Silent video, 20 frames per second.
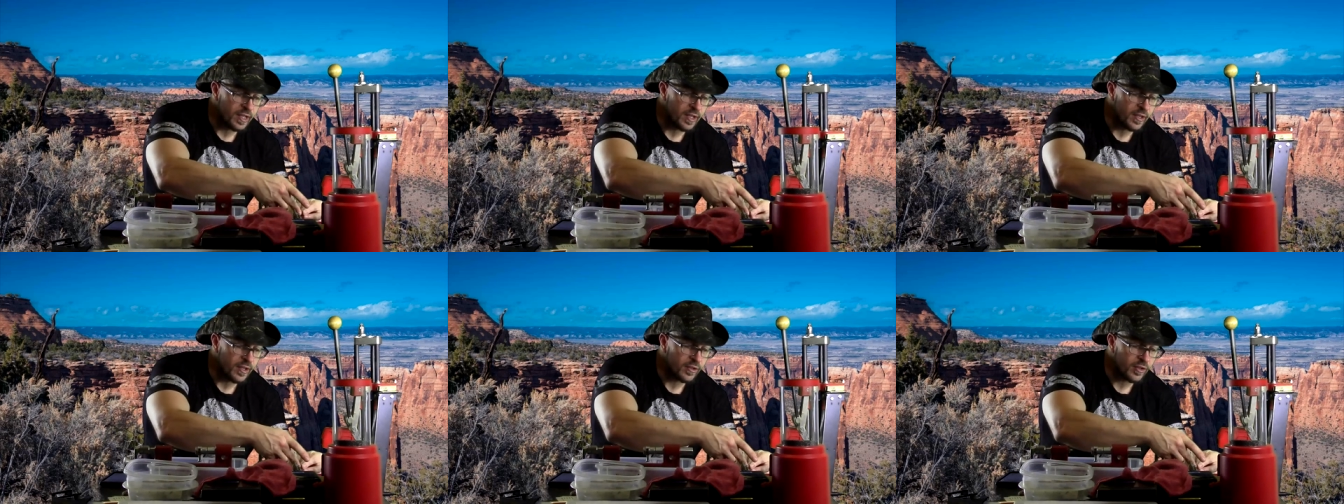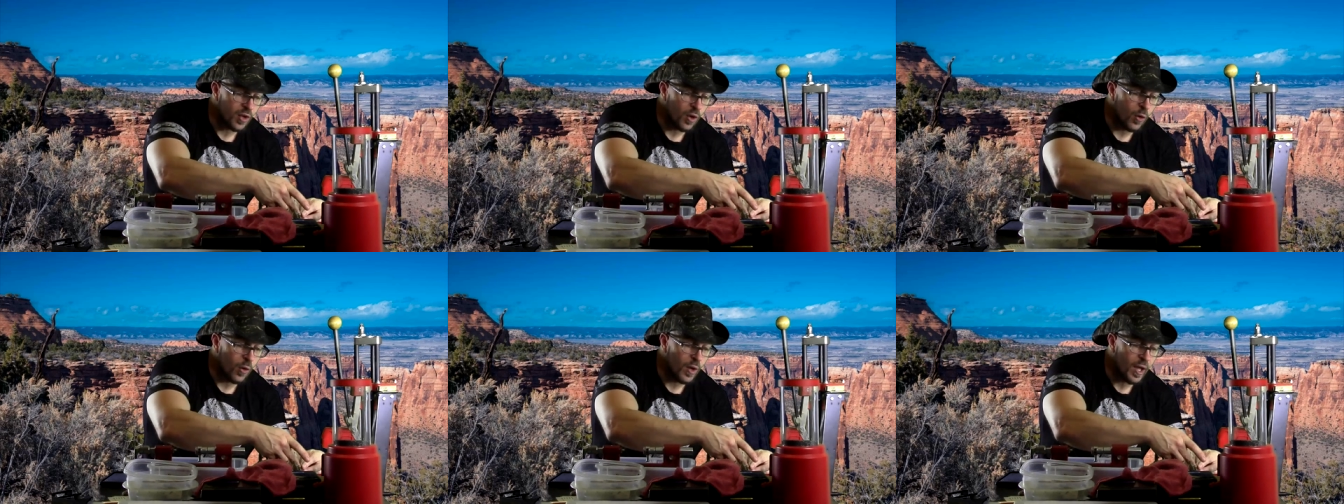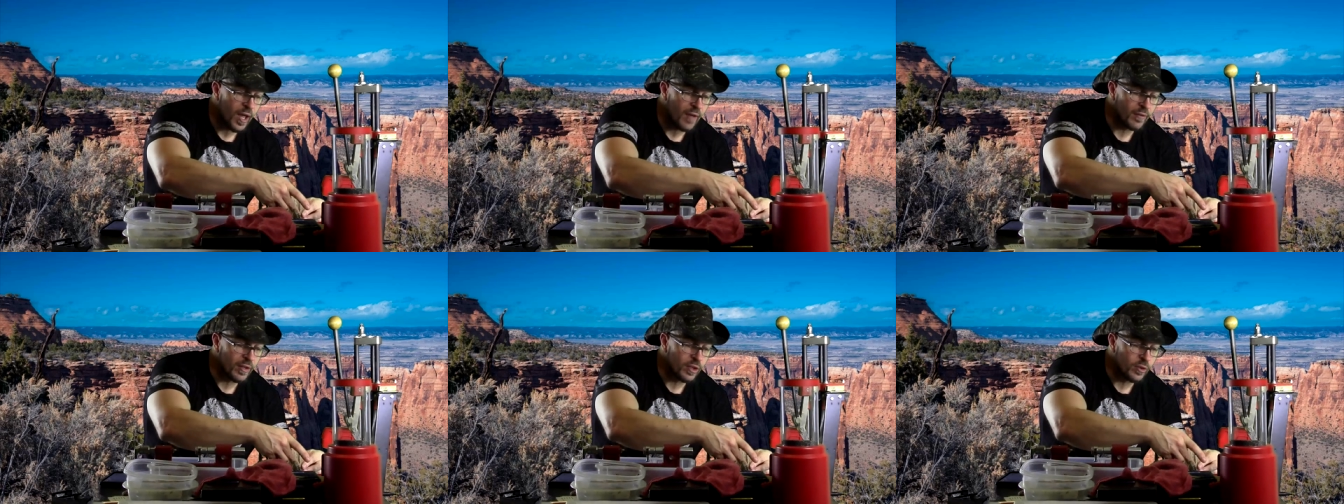and there's a whole
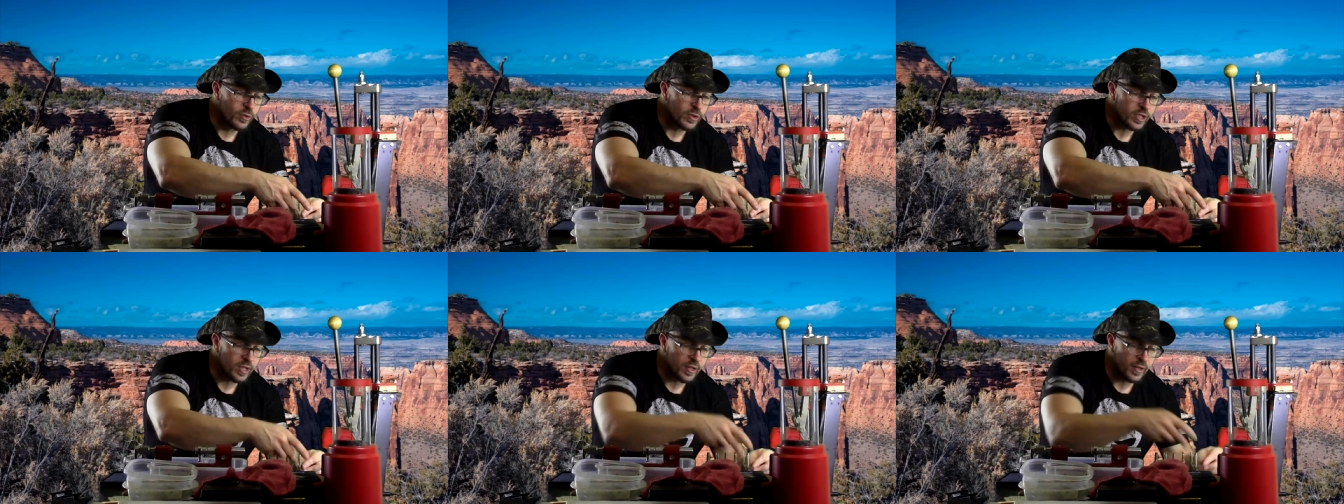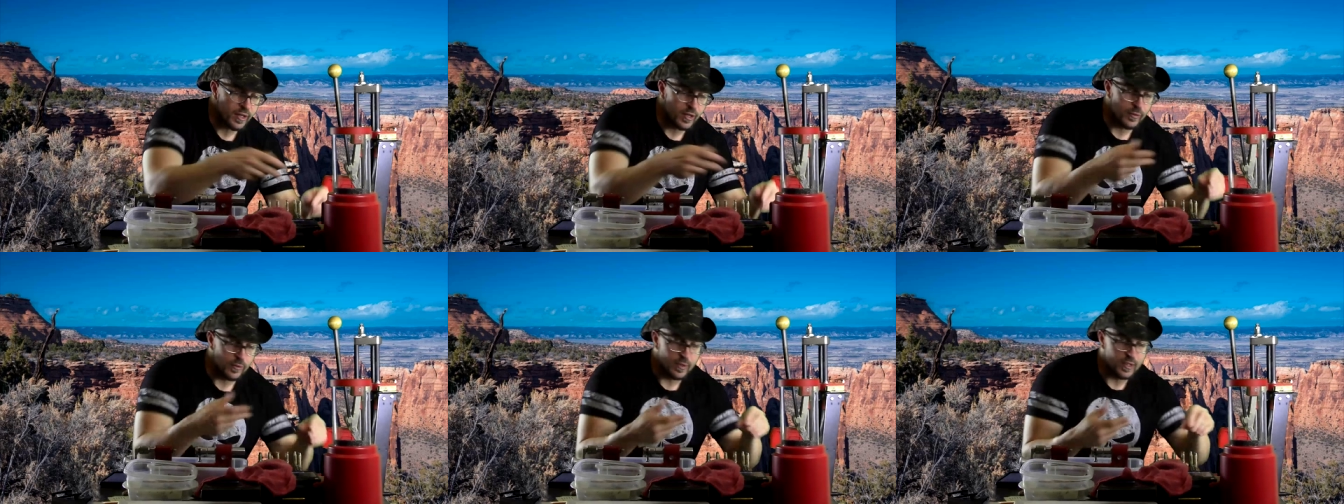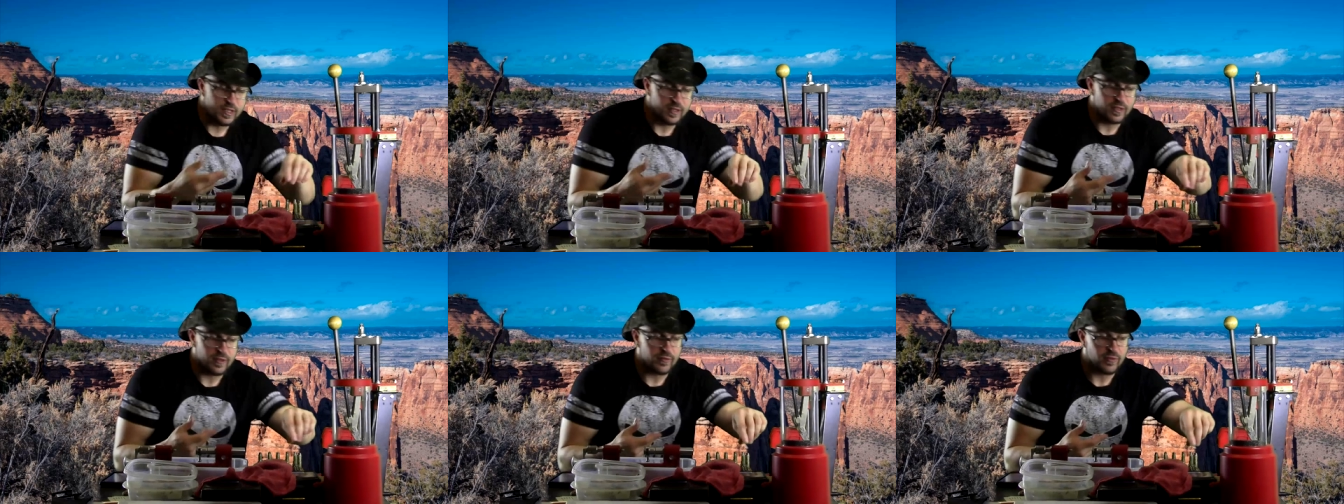evolutionary
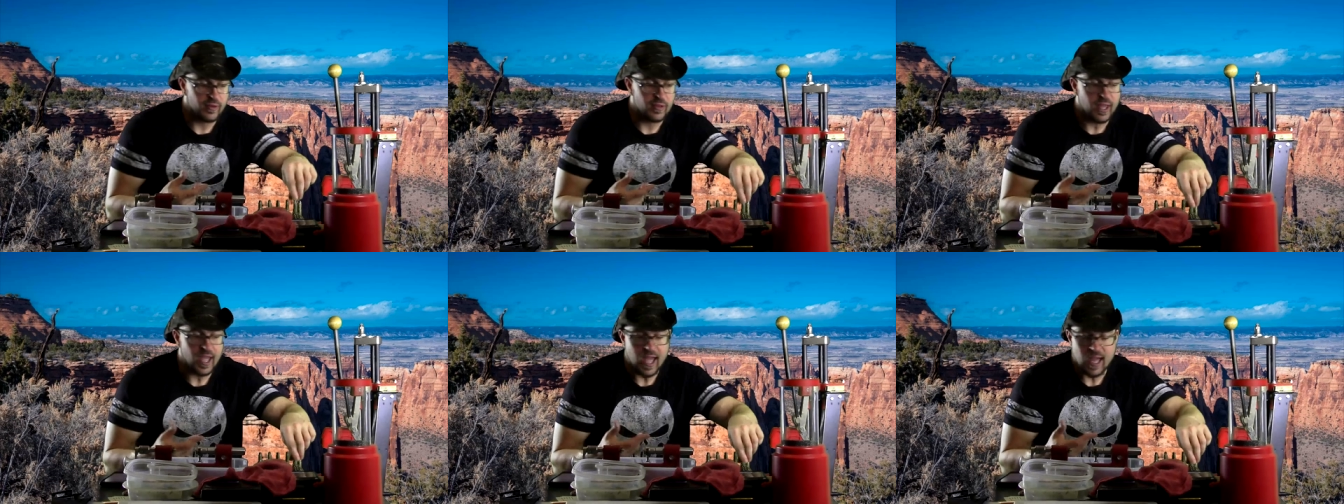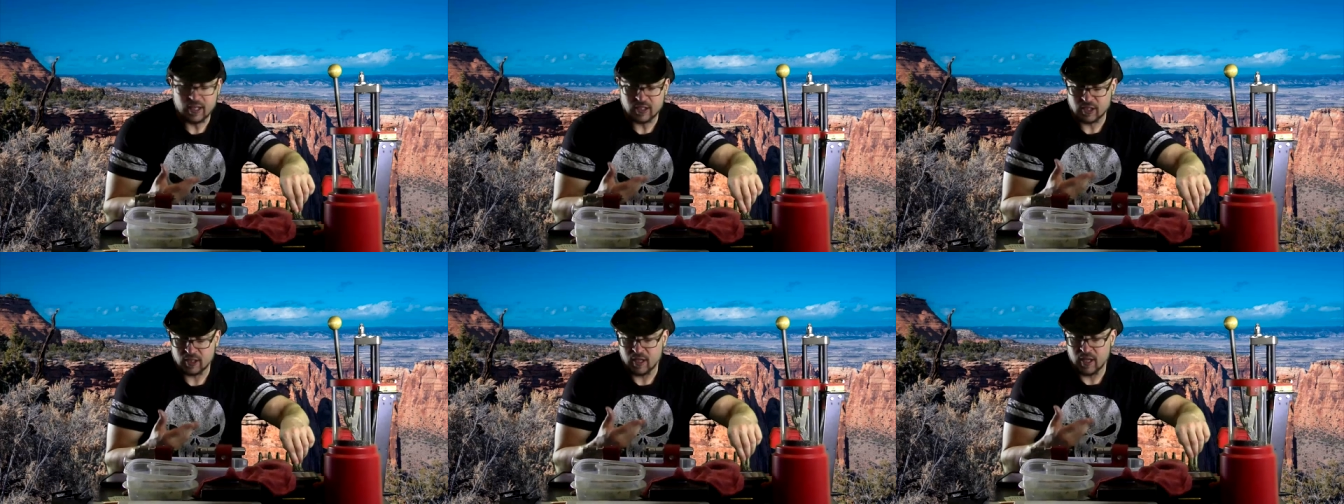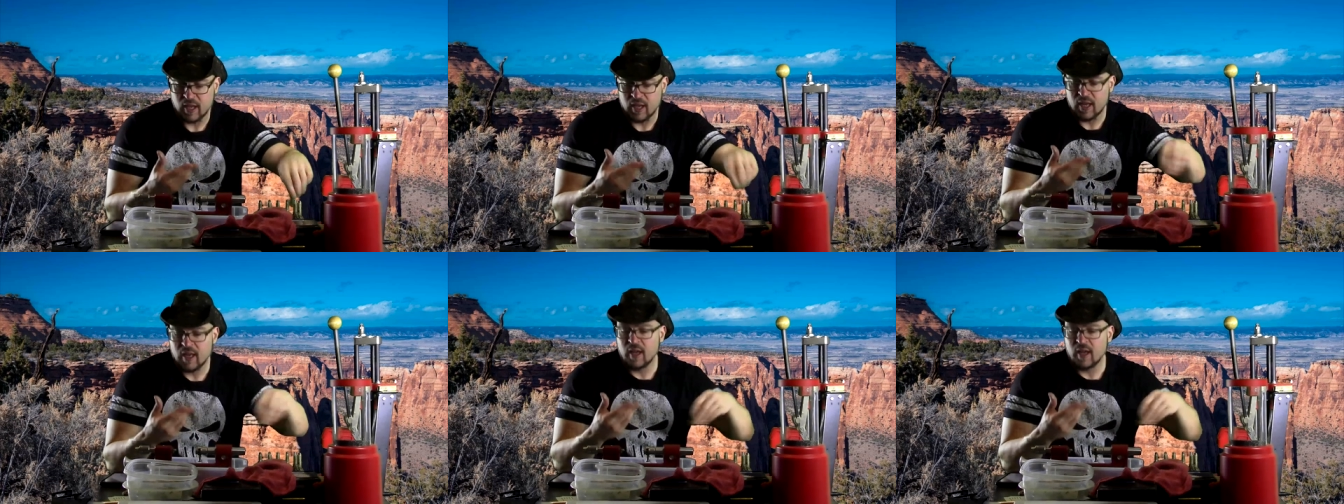reason for that.